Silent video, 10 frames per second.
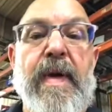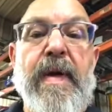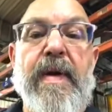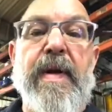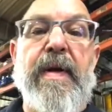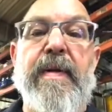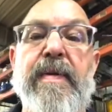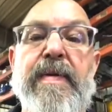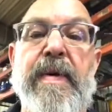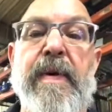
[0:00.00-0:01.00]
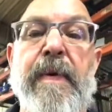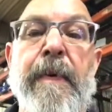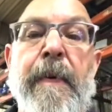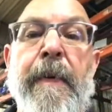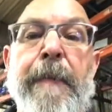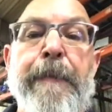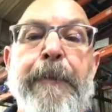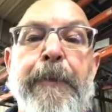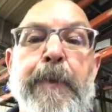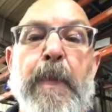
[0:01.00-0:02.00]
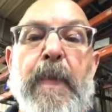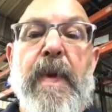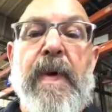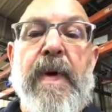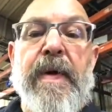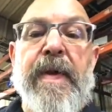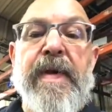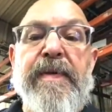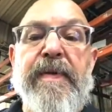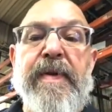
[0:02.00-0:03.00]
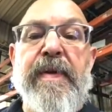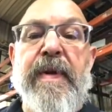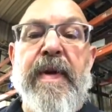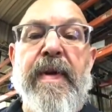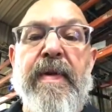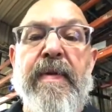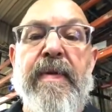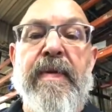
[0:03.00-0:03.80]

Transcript: get her done. So thanks for tuning in,